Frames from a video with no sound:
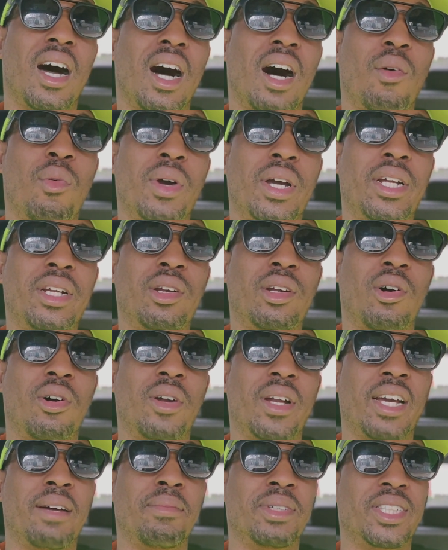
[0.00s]
I went
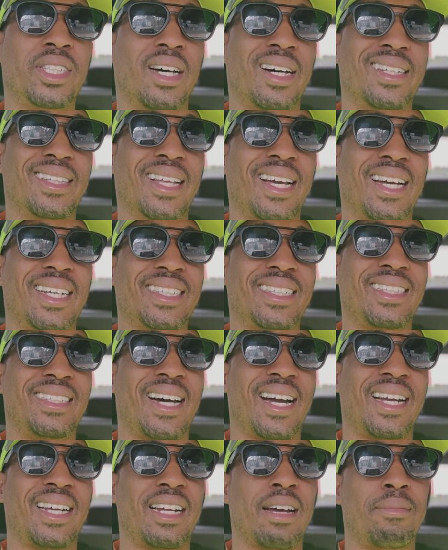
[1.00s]
on Amazon last
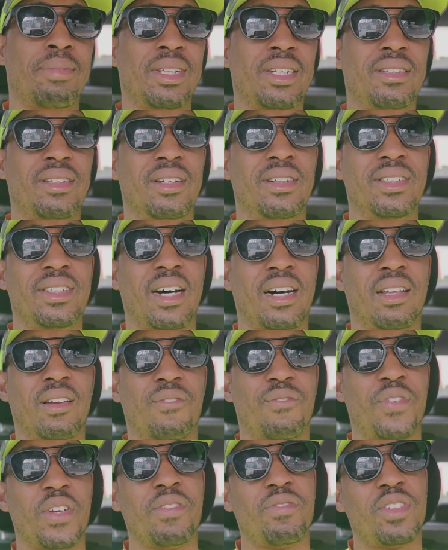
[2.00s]
night. I believe they're
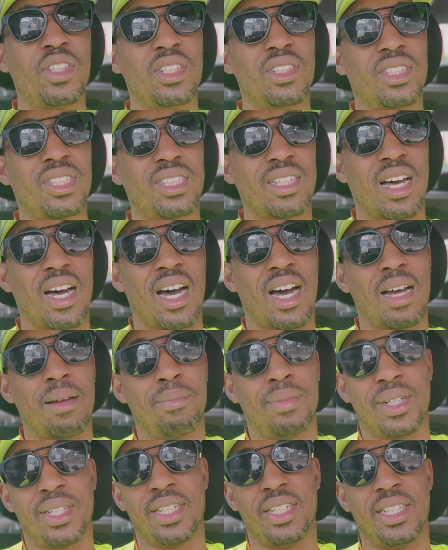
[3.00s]
$1.50 a
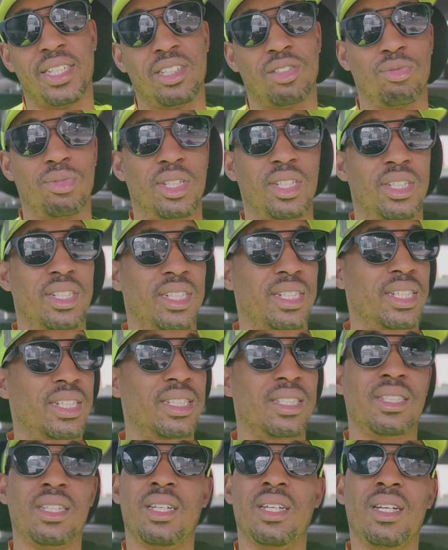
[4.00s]
sign, but it is what it
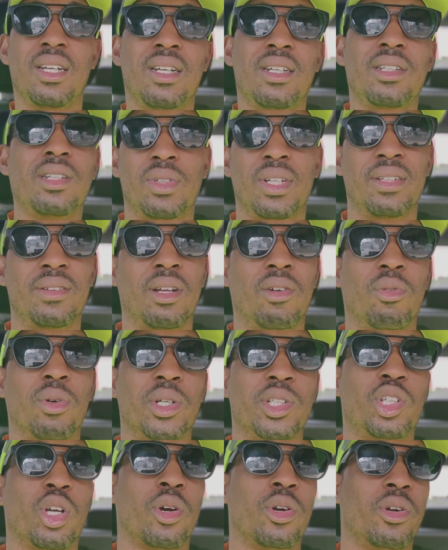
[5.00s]
is. The
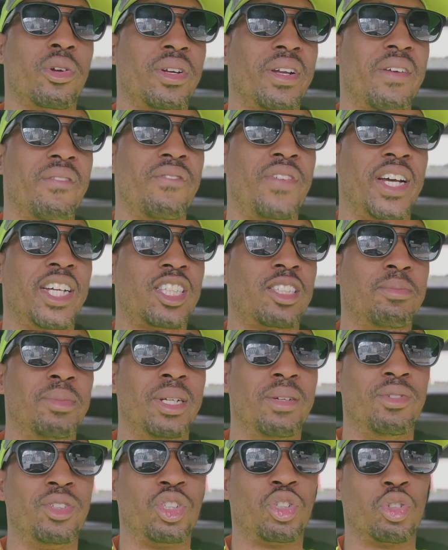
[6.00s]
return on
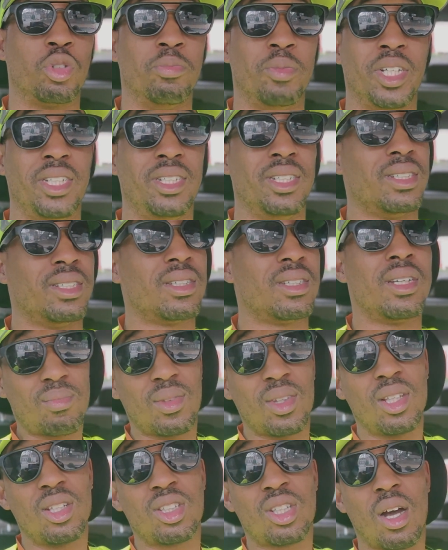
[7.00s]
investment was tremendous.
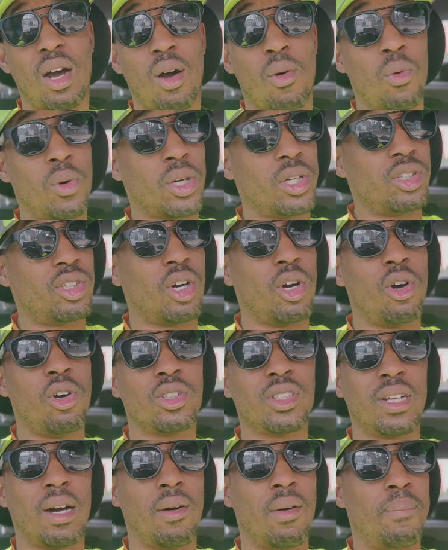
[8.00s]
So I ordered
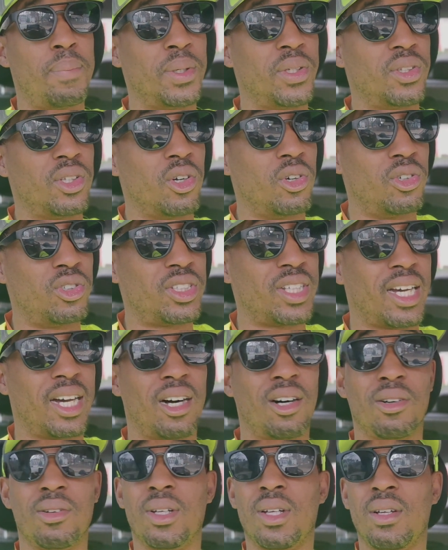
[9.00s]
those and I would put those
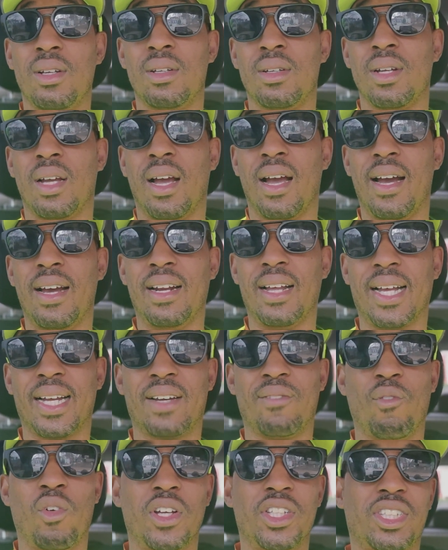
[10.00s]
out.
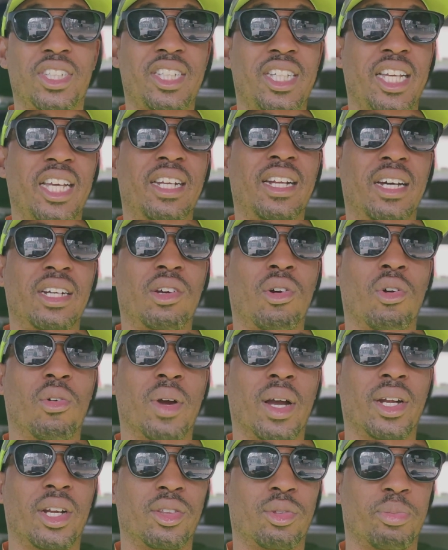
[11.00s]
And once again, I'd go
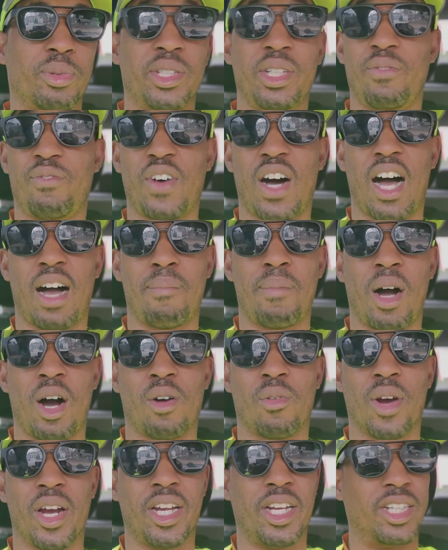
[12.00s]
around a 3 to 5
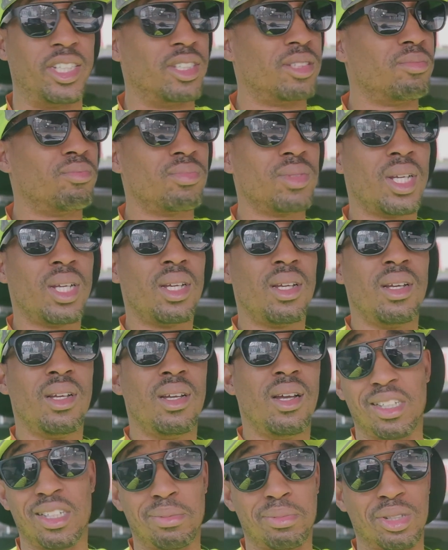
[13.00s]
mile radius.
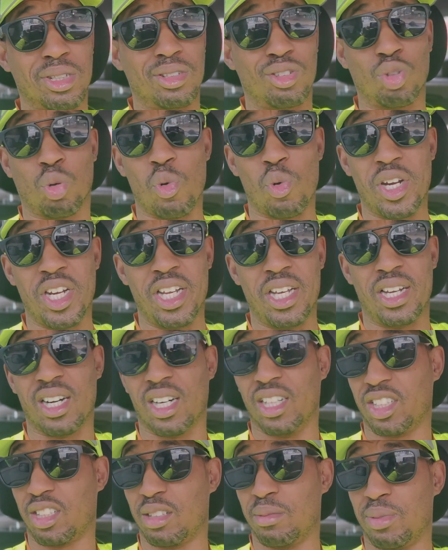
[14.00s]
It was up to 20
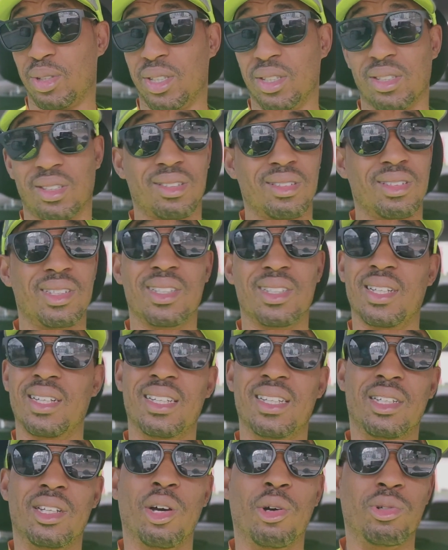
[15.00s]
customers
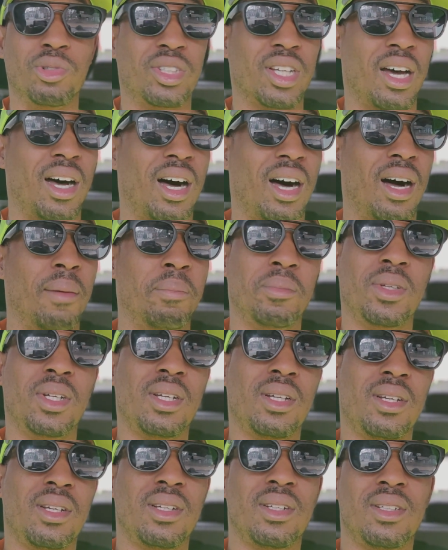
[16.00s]
in no
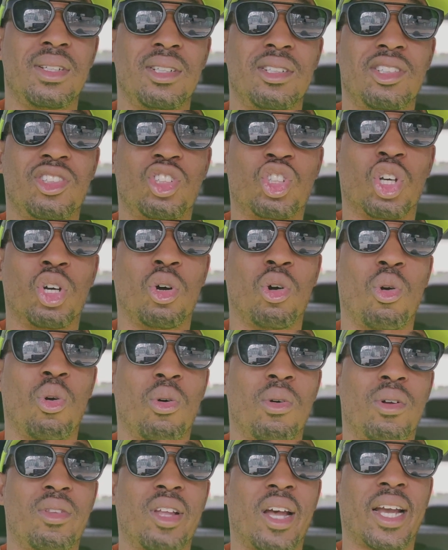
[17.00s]
time.
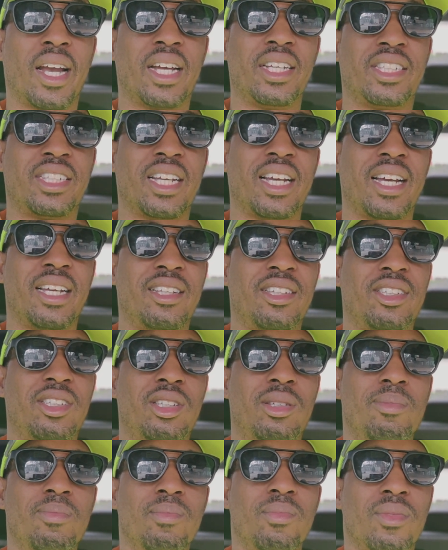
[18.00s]
So, like I
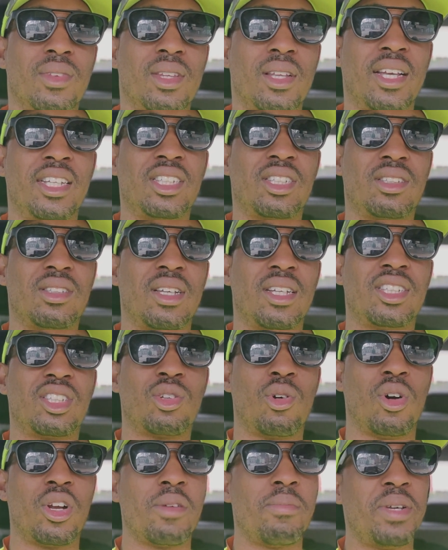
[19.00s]
said, it's
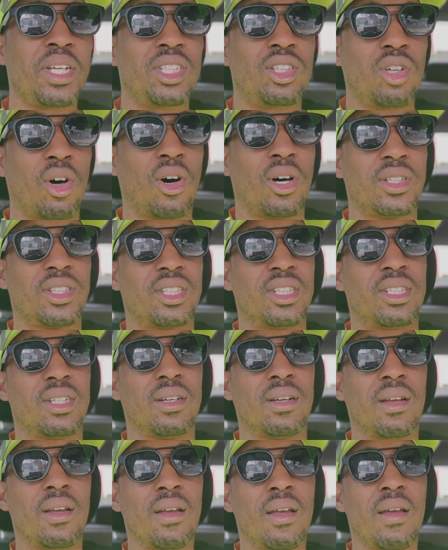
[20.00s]
going to be
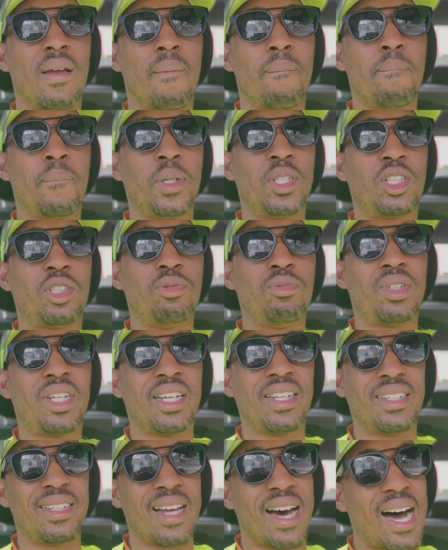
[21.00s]
daunting, but you
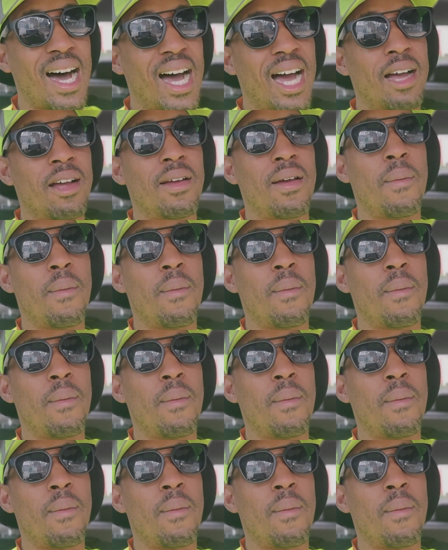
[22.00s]
cannot